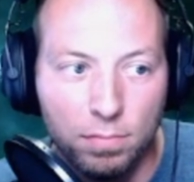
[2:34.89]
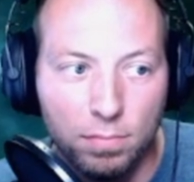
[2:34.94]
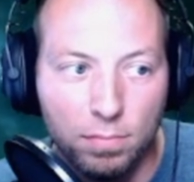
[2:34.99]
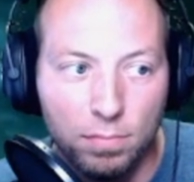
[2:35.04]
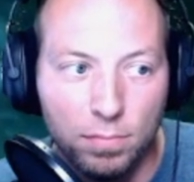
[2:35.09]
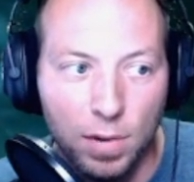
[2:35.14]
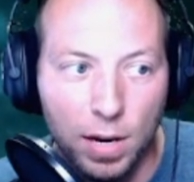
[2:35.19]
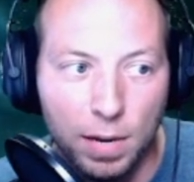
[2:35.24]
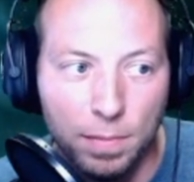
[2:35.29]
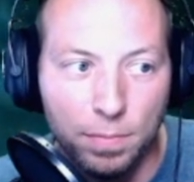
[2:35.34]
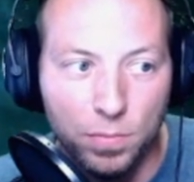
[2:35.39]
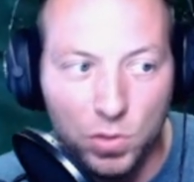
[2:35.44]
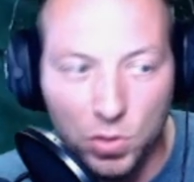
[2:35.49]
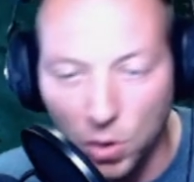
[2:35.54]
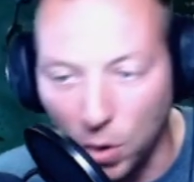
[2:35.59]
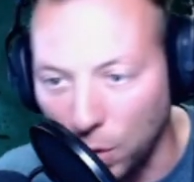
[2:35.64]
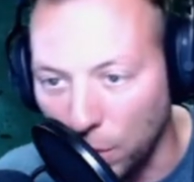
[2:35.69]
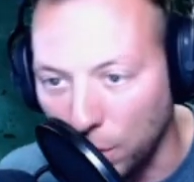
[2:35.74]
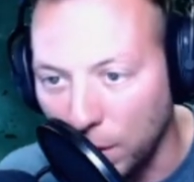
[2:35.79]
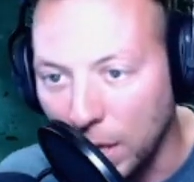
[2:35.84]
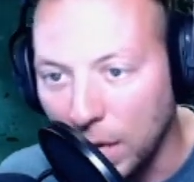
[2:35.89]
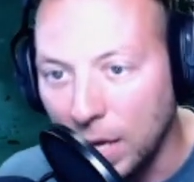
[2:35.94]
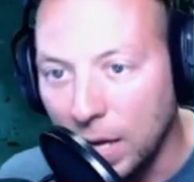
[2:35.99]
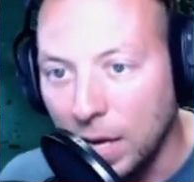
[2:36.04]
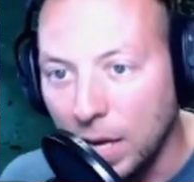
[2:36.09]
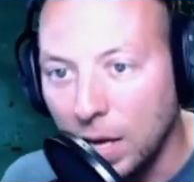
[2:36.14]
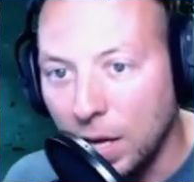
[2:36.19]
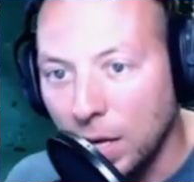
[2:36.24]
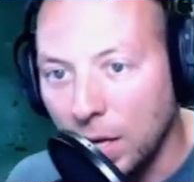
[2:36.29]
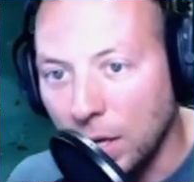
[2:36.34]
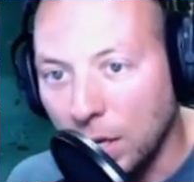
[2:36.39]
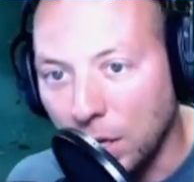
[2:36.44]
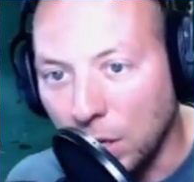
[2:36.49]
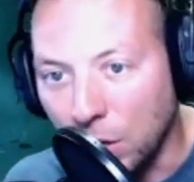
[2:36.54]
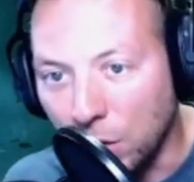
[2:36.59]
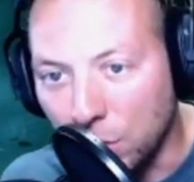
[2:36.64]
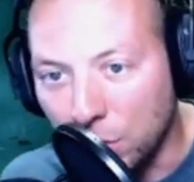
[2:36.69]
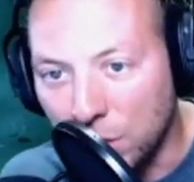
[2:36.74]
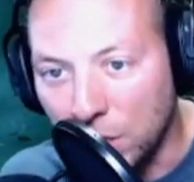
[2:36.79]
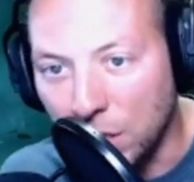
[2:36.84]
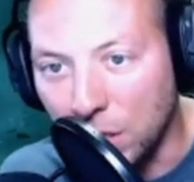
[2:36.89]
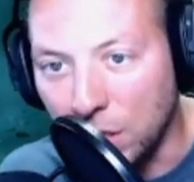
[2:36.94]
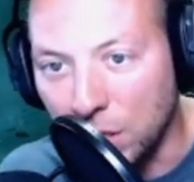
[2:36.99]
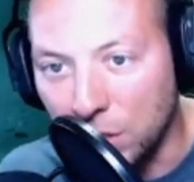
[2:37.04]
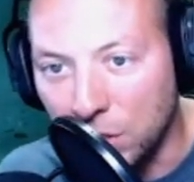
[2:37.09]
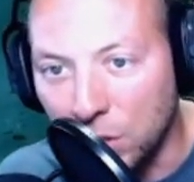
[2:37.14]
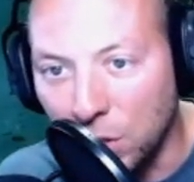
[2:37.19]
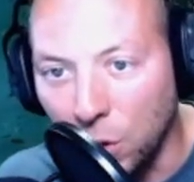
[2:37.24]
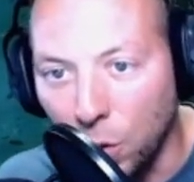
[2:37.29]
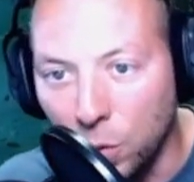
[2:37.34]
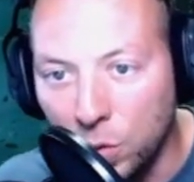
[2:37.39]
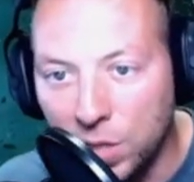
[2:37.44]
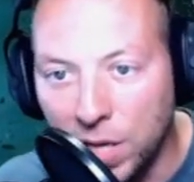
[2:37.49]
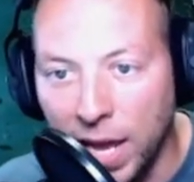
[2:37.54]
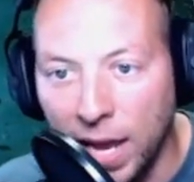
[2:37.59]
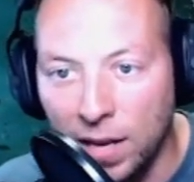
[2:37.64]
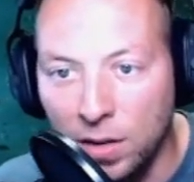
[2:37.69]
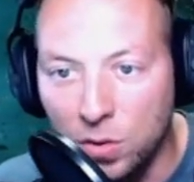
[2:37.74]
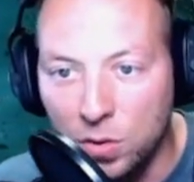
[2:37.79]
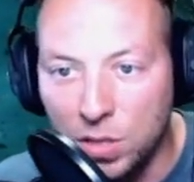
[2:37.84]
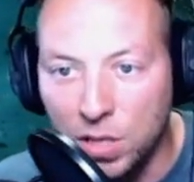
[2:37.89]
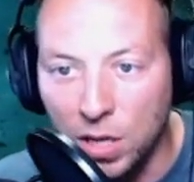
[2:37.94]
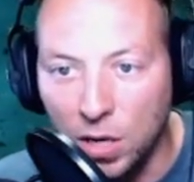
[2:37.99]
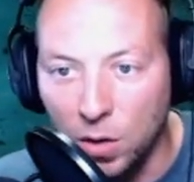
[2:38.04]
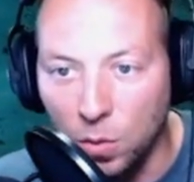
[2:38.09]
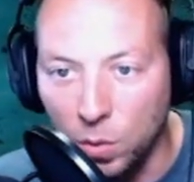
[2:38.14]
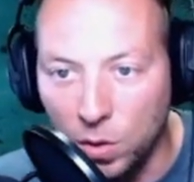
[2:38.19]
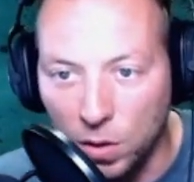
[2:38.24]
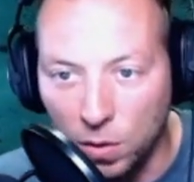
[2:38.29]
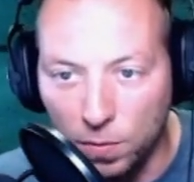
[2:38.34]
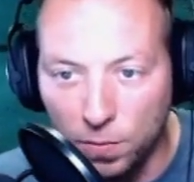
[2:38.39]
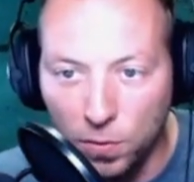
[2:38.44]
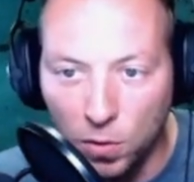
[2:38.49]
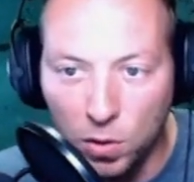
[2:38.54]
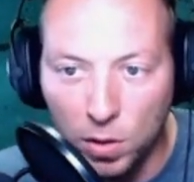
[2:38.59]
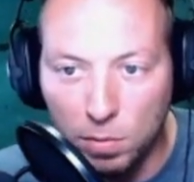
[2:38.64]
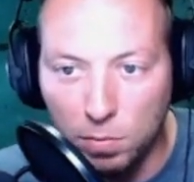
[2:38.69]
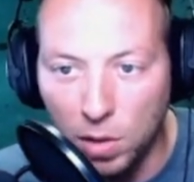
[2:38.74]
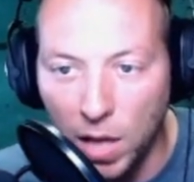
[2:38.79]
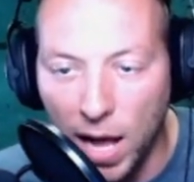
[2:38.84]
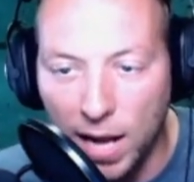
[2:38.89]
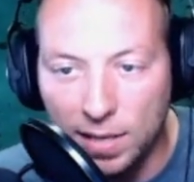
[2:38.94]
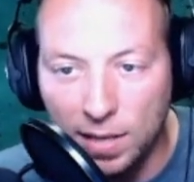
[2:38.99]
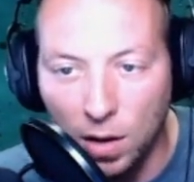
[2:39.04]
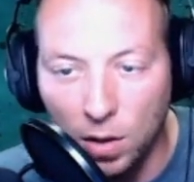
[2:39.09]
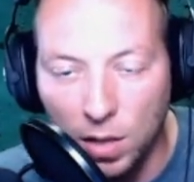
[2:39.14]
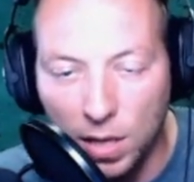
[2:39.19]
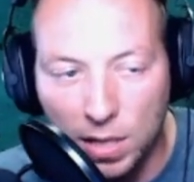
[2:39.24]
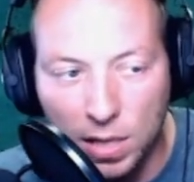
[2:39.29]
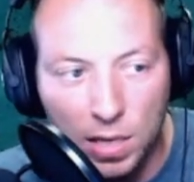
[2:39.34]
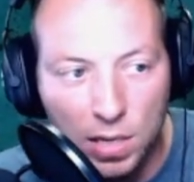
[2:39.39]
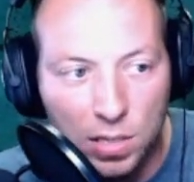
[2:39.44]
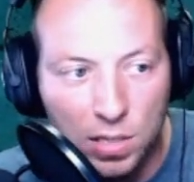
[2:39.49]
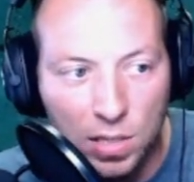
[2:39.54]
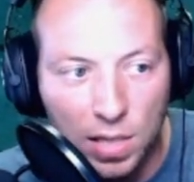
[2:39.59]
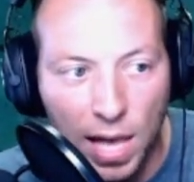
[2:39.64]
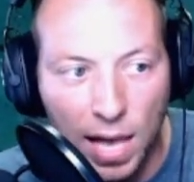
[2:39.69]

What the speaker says: right? So you'll see these closed candles here when they're fully blacked out like this,